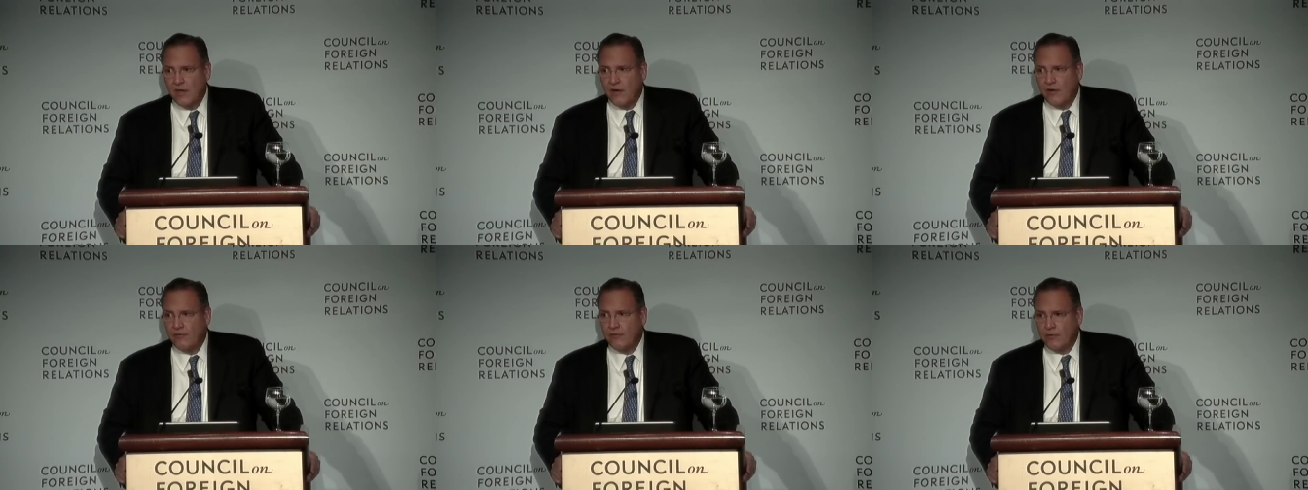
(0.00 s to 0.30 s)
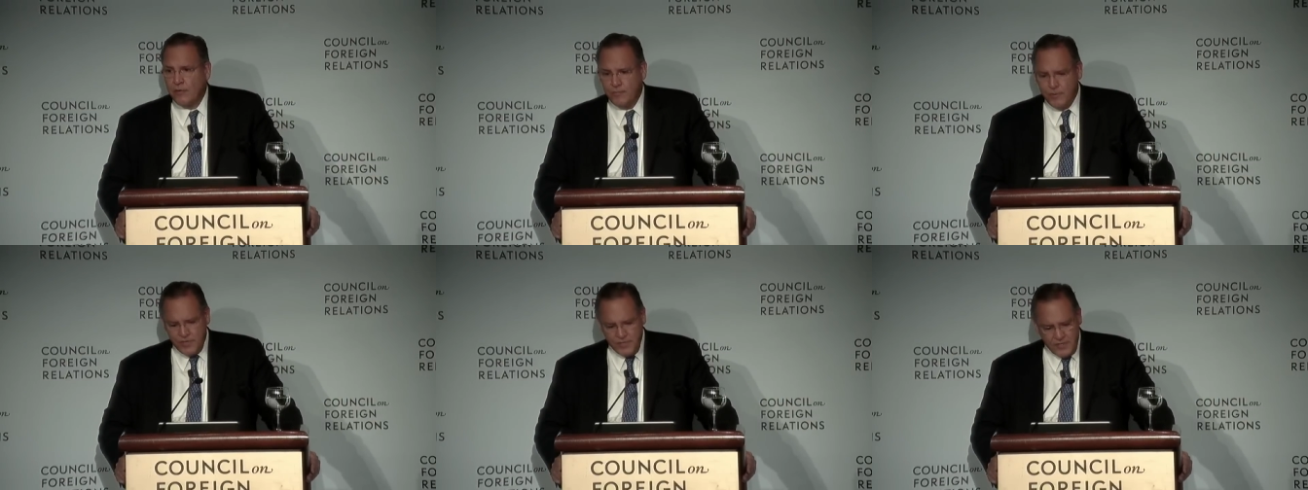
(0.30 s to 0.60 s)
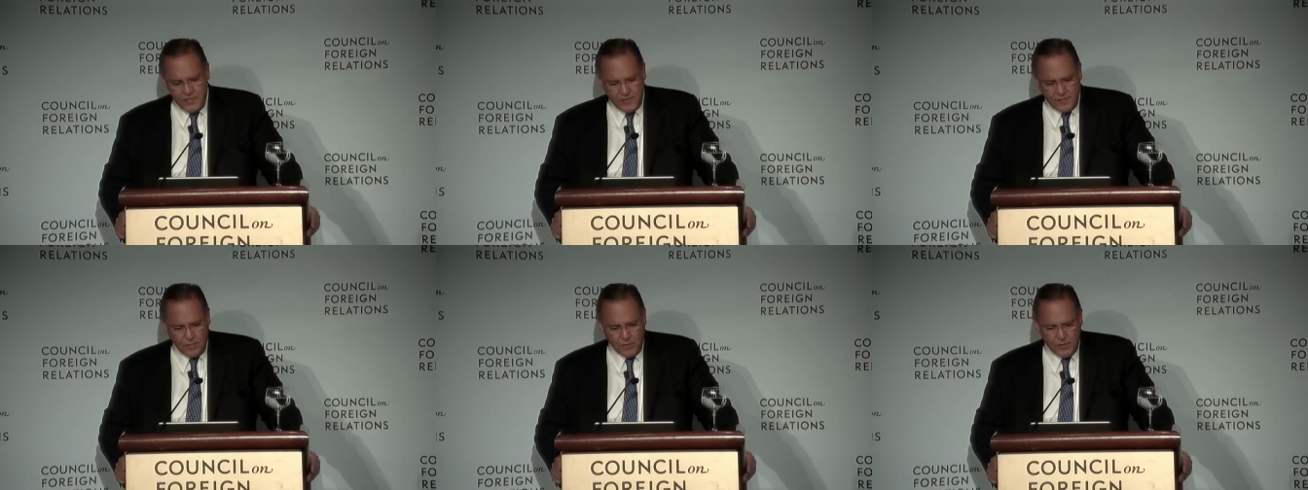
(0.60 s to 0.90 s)
From a
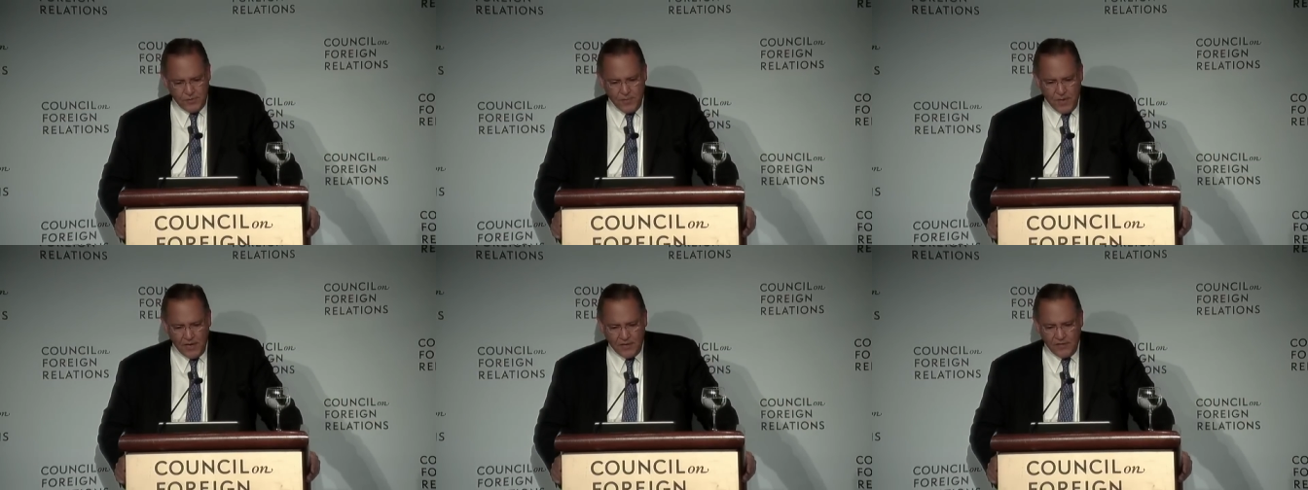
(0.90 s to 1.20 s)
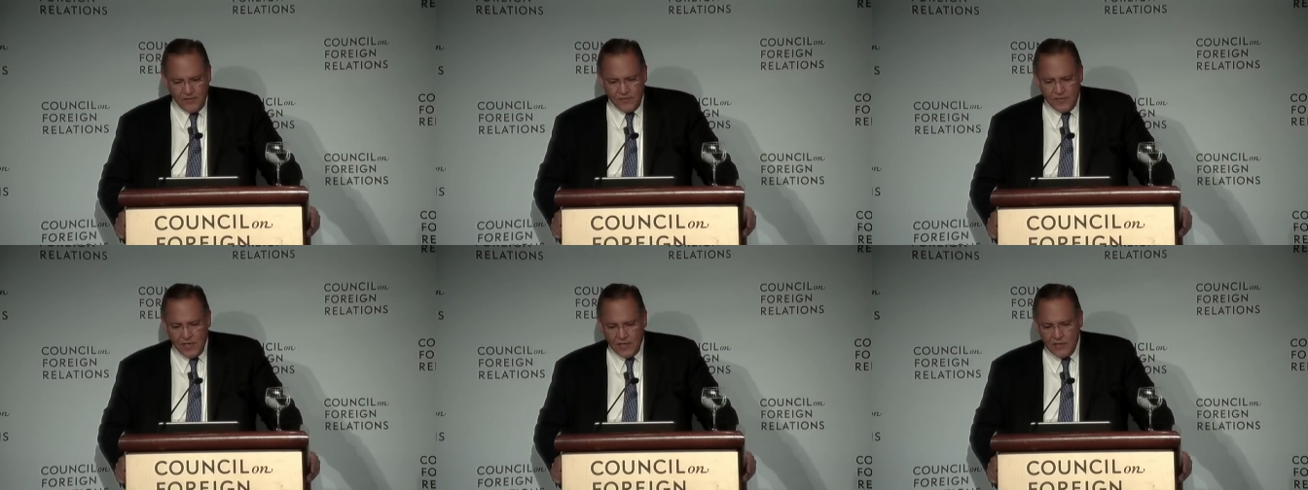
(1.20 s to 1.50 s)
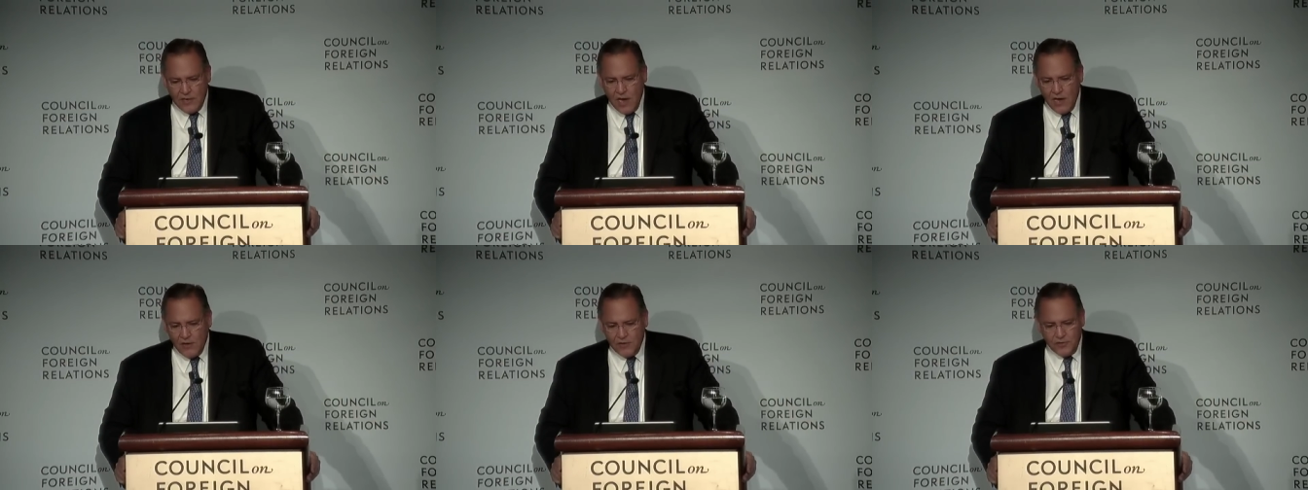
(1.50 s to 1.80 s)
business perspective,
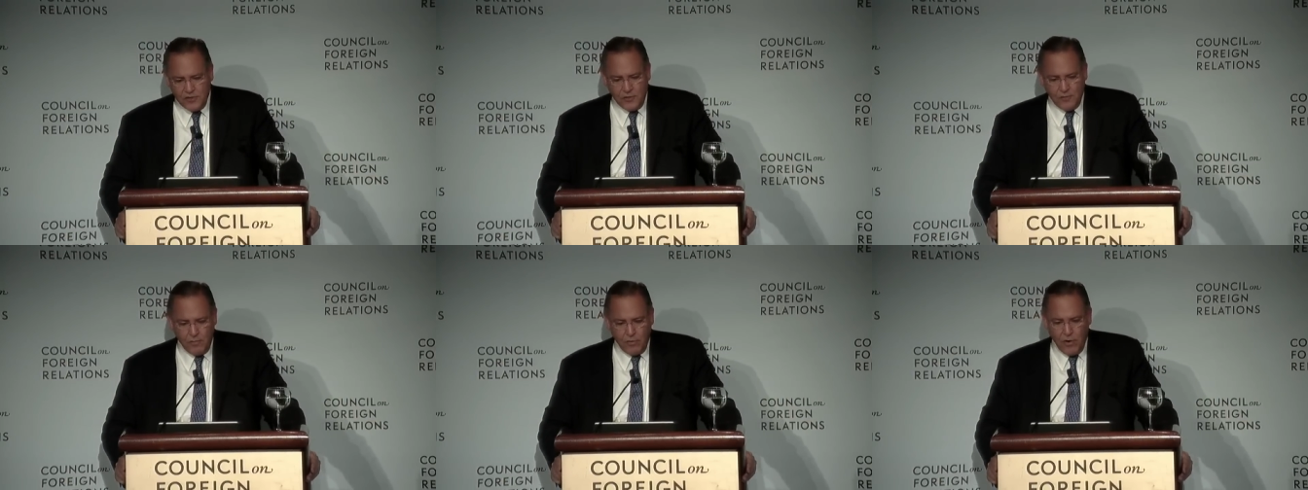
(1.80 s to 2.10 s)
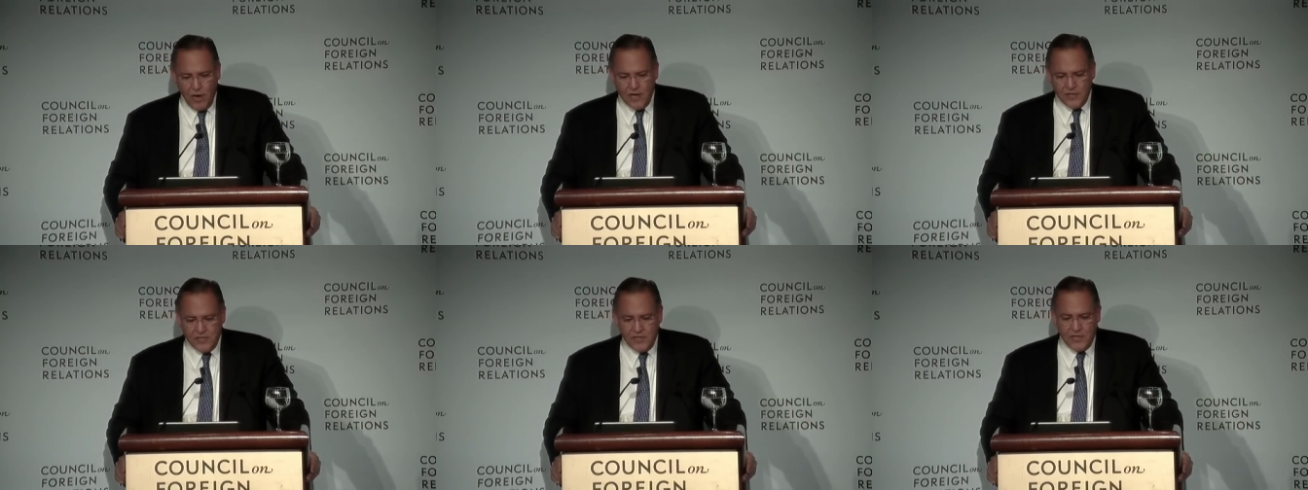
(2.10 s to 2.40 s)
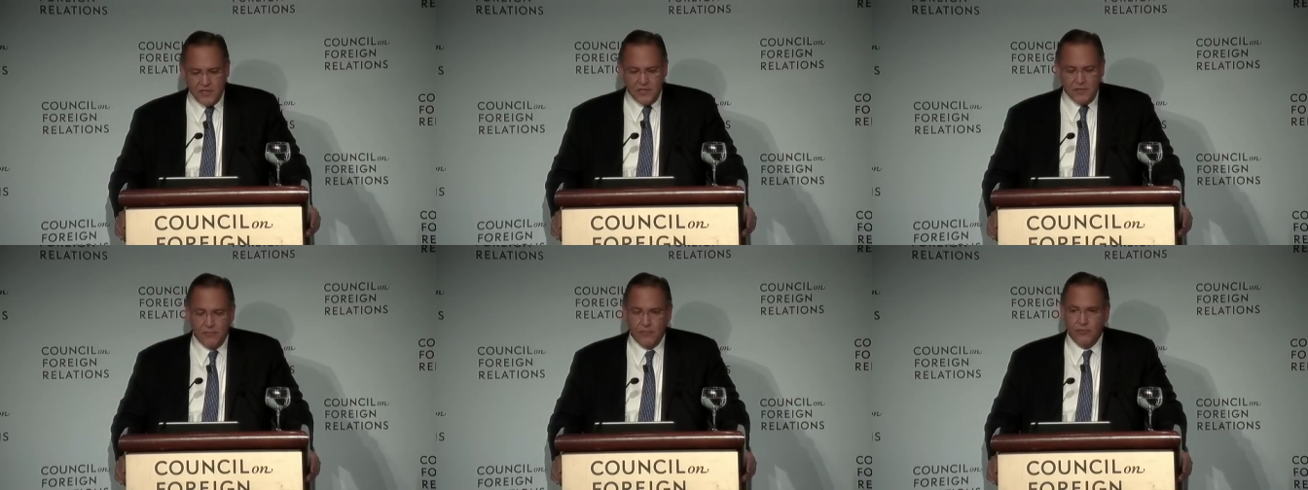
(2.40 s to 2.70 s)
technology and
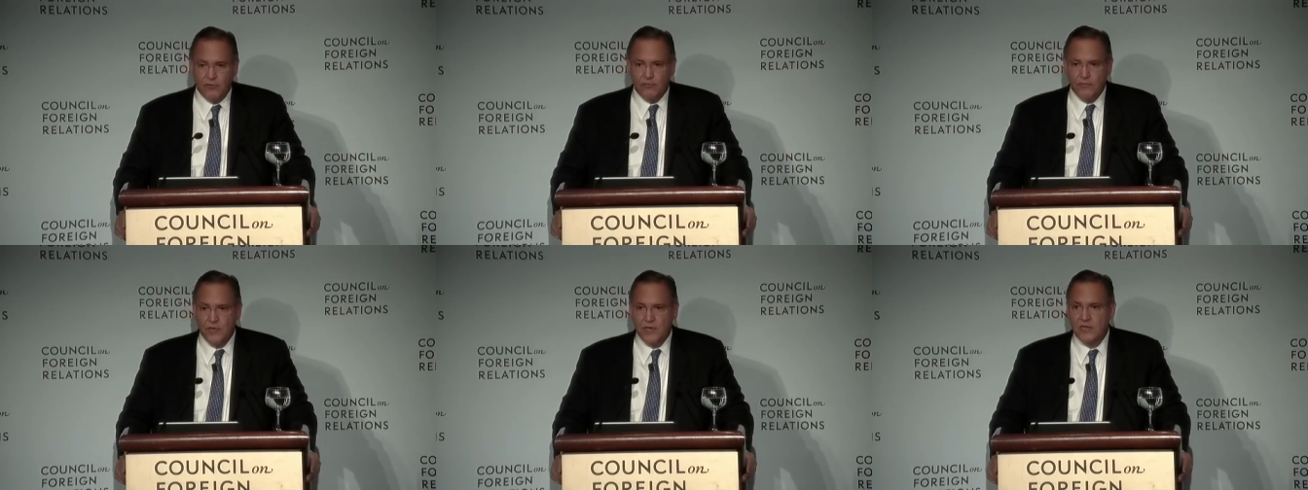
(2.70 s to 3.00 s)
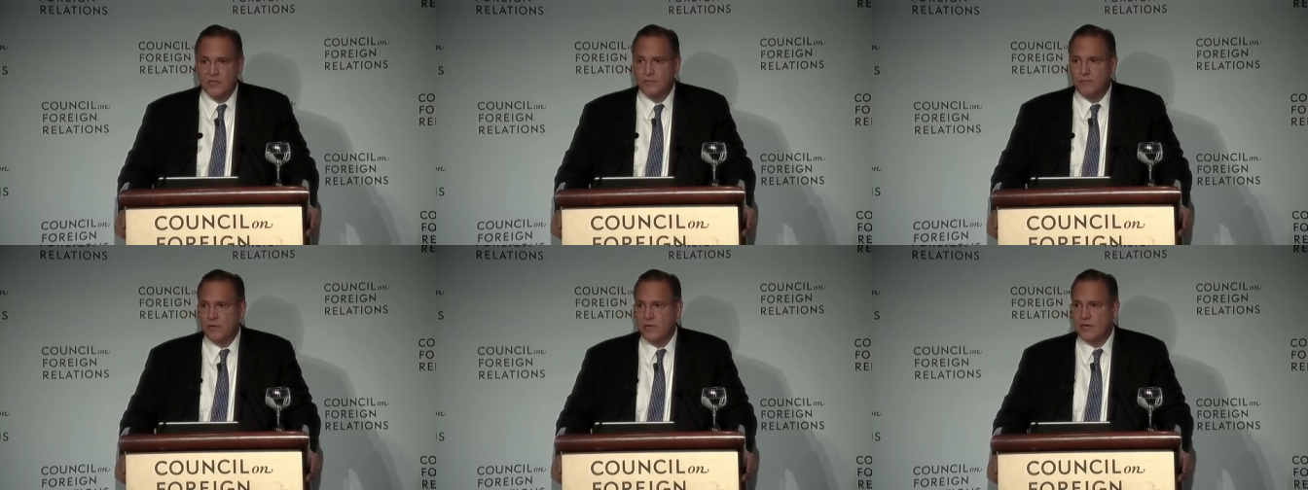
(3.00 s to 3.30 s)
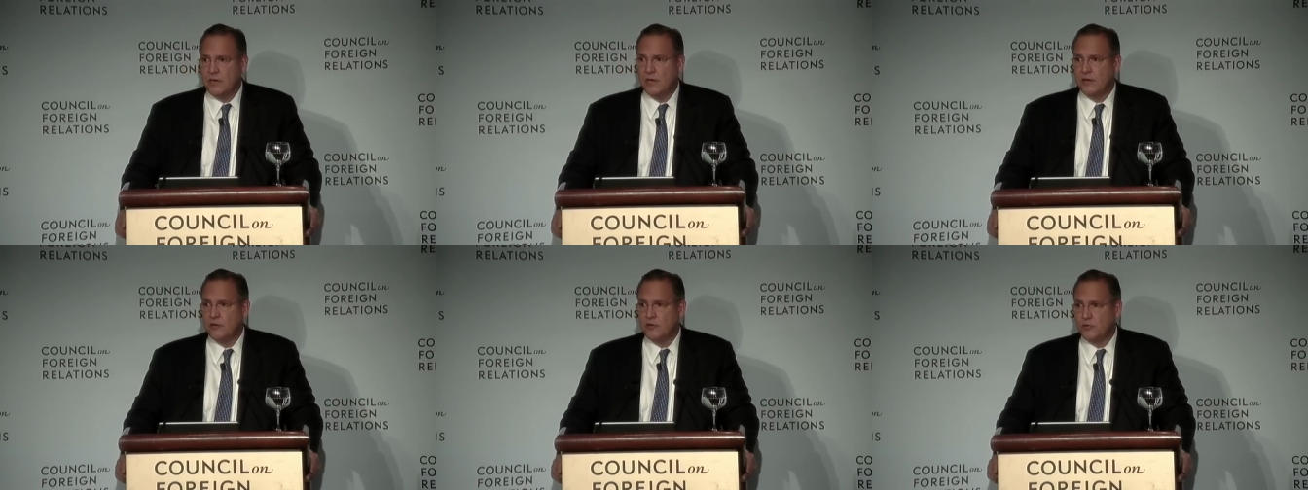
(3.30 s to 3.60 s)
process improvement has
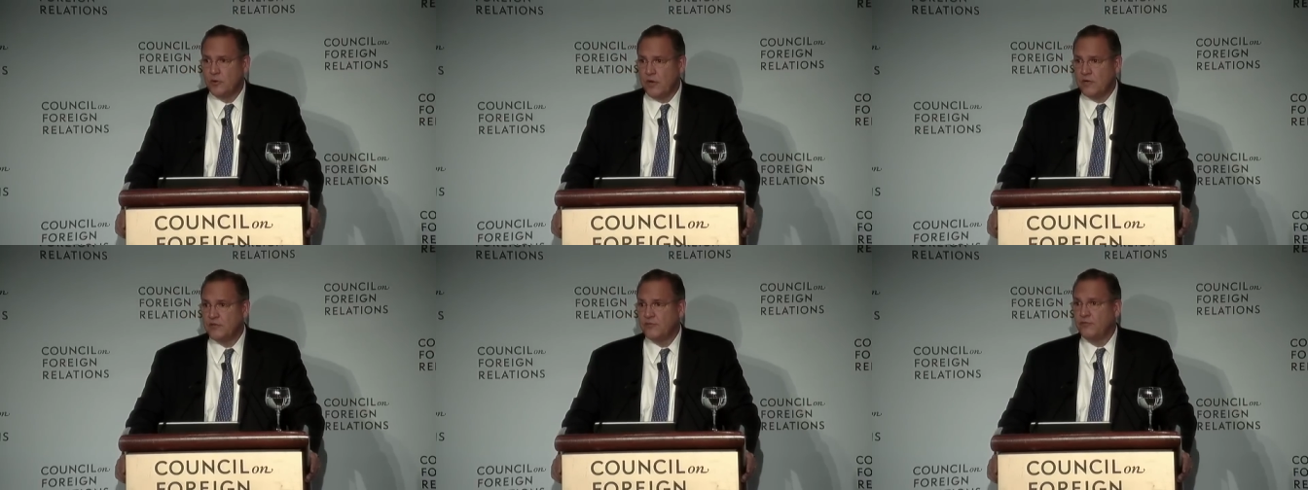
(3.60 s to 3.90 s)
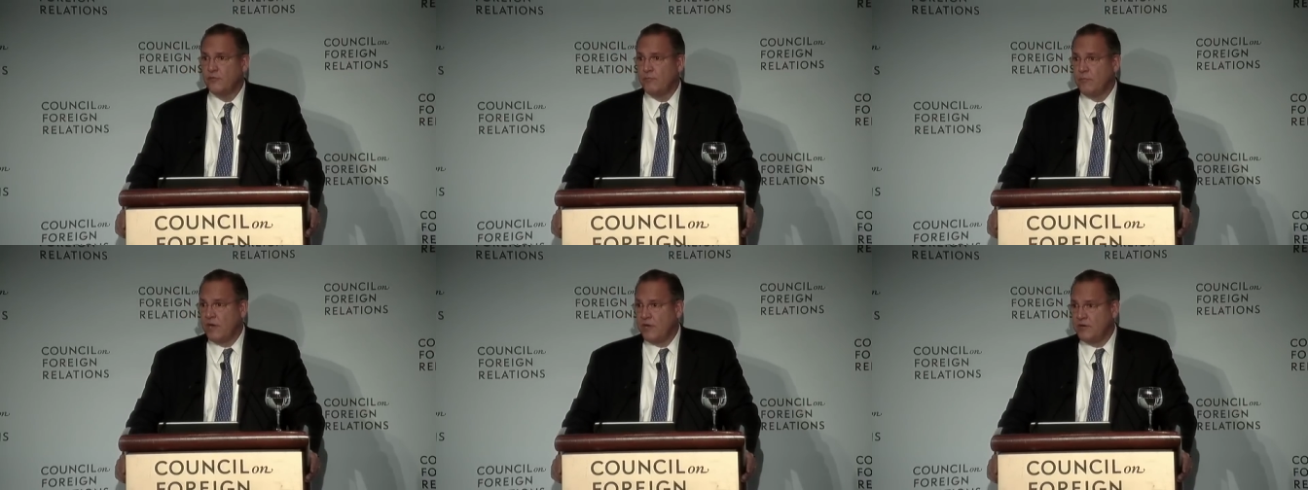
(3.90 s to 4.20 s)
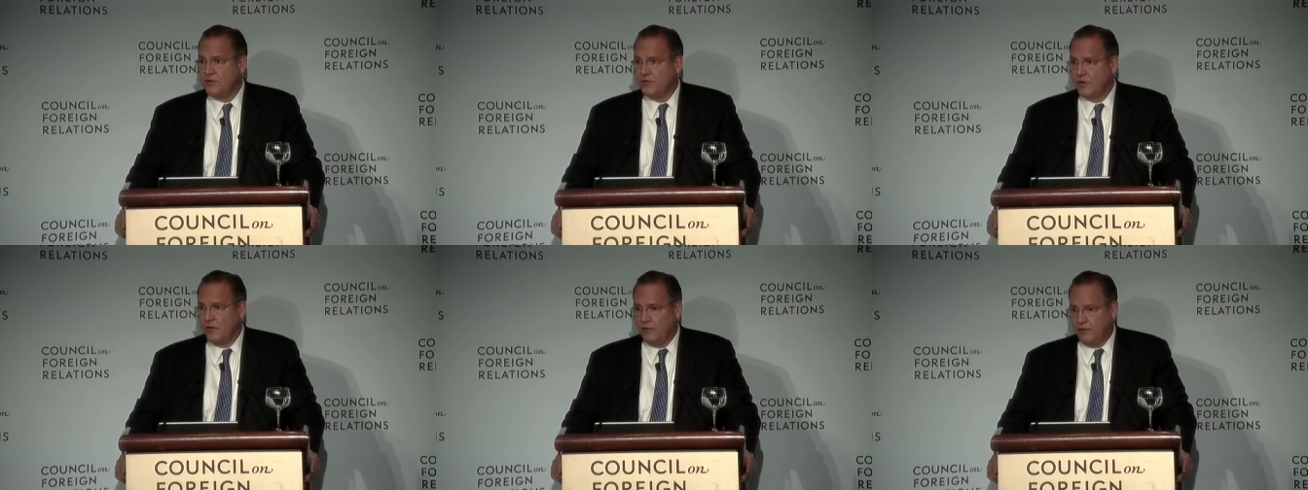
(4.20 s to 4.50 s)
been
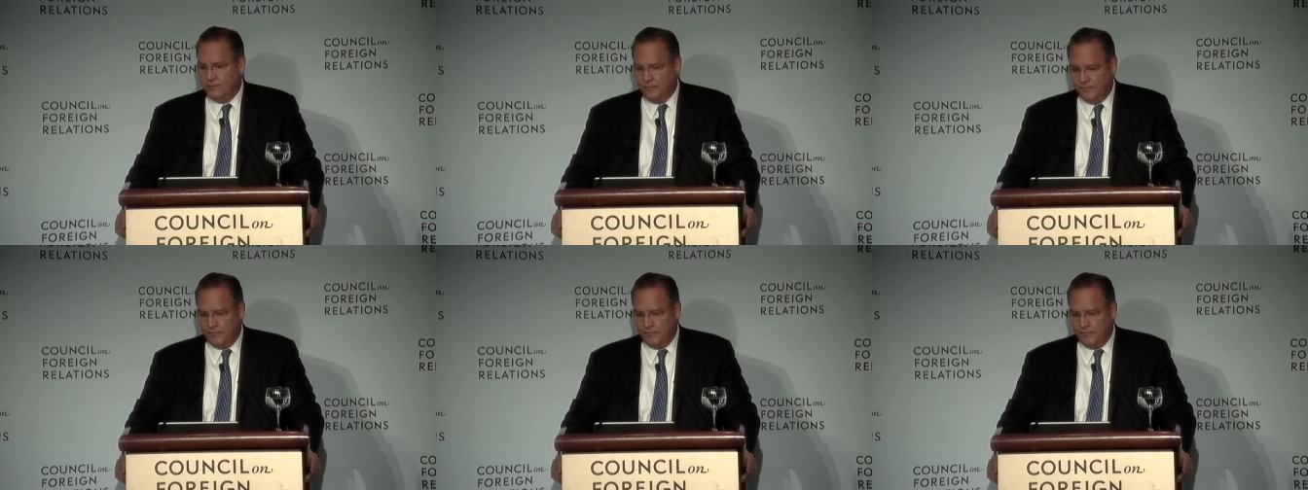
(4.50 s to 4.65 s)
transformational.